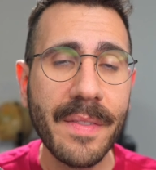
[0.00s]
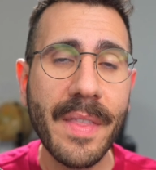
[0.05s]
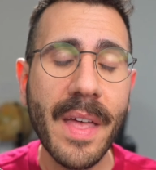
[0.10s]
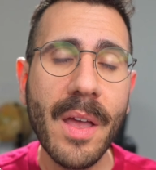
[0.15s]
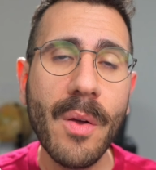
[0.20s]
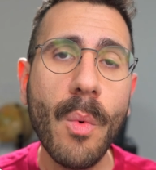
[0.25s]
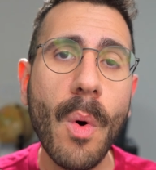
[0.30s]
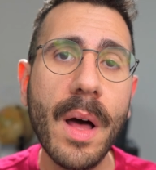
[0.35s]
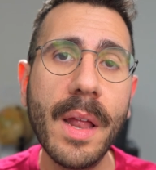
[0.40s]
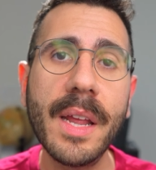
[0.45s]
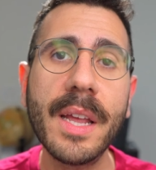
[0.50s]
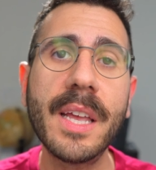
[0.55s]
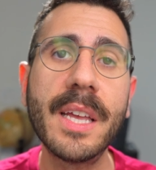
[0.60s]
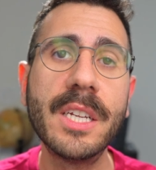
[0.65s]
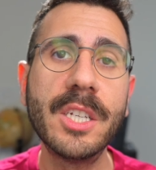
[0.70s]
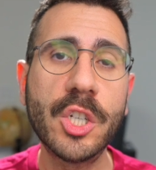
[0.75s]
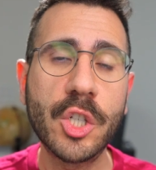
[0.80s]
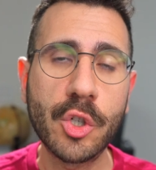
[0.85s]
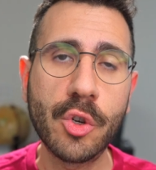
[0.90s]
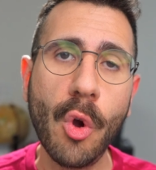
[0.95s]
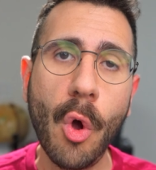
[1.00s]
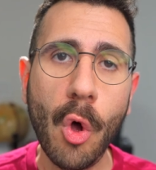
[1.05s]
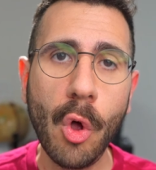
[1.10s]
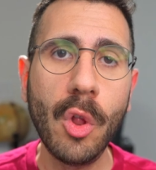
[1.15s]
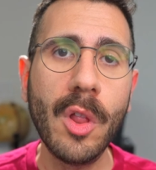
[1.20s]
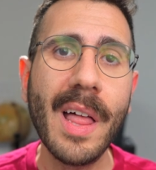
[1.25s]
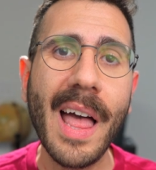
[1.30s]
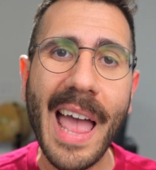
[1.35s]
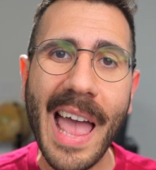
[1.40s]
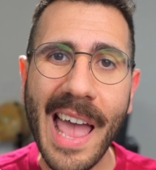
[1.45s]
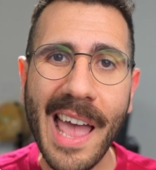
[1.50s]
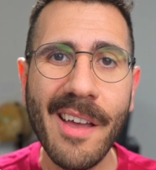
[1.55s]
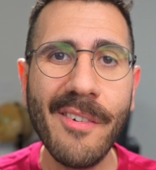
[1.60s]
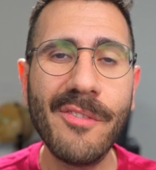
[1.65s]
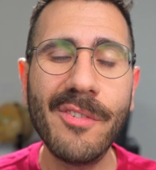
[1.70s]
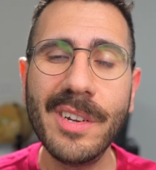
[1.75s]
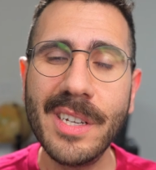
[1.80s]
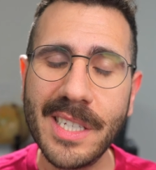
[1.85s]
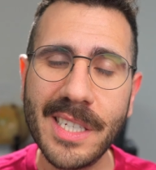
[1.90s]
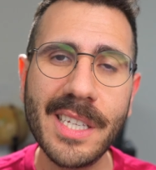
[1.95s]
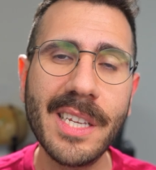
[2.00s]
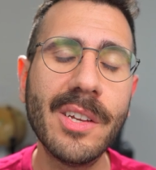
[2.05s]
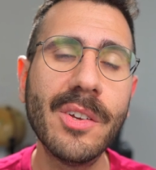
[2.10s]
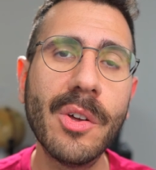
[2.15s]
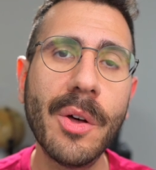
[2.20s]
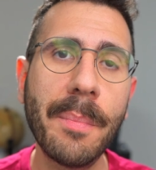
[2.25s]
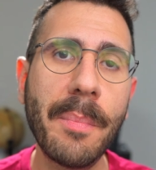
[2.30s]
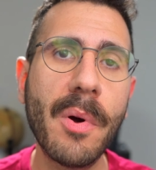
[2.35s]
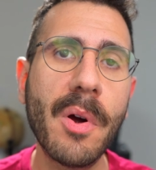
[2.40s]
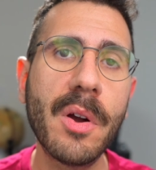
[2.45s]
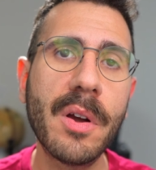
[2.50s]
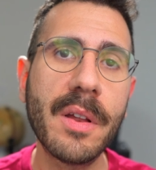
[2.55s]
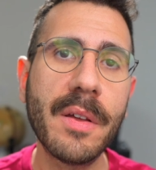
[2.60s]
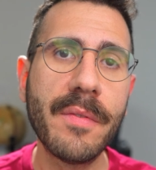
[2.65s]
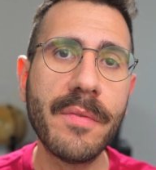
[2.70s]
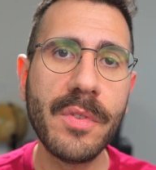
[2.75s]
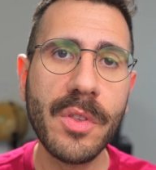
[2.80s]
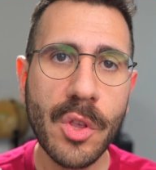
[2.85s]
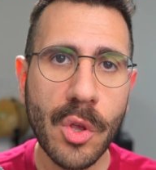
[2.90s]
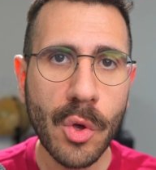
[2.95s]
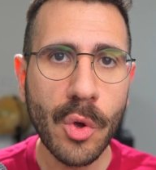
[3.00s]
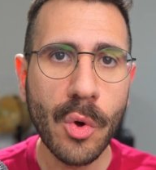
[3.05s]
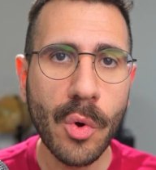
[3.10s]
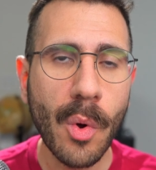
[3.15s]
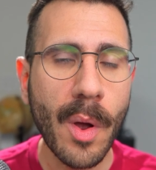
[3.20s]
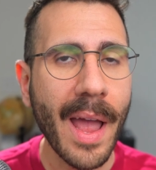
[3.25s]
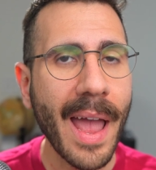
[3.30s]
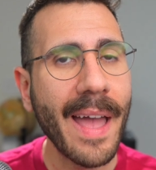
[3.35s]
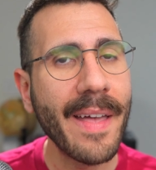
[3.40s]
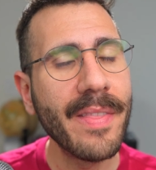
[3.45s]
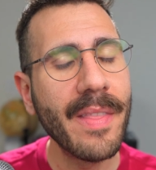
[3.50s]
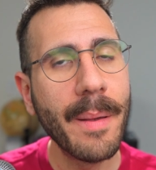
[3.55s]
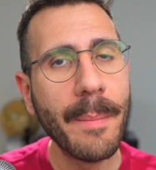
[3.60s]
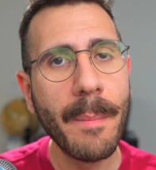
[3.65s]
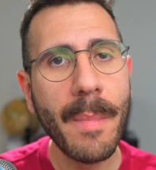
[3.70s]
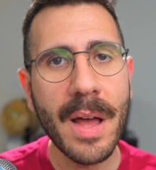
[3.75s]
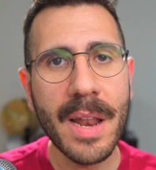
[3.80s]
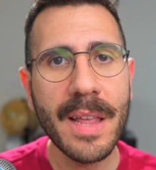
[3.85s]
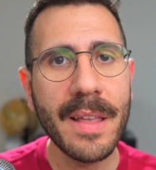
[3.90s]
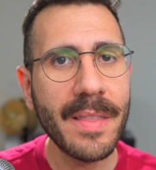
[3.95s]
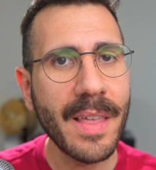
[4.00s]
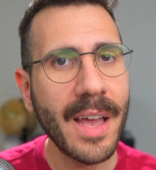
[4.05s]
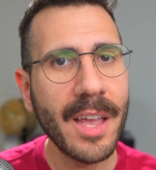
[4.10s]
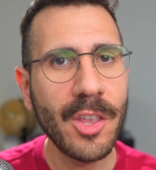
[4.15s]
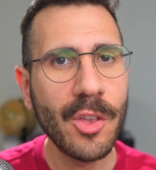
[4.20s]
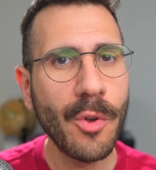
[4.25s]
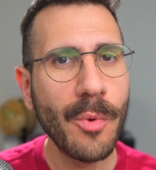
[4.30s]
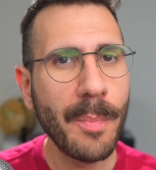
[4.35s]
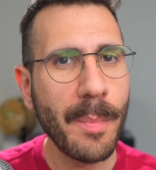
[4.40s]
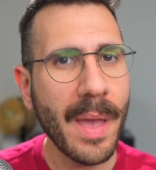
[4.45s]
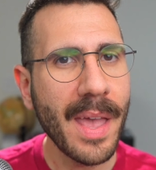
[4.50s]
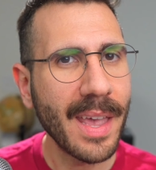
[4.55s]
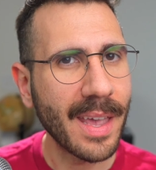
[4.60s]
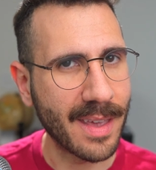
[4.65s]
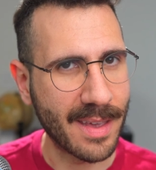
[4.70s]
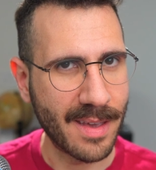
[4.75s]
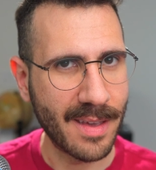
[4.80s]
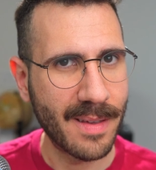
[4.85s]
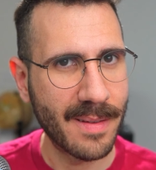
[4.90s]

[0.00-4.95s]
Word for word: they want to control every single part of you and the money that you make.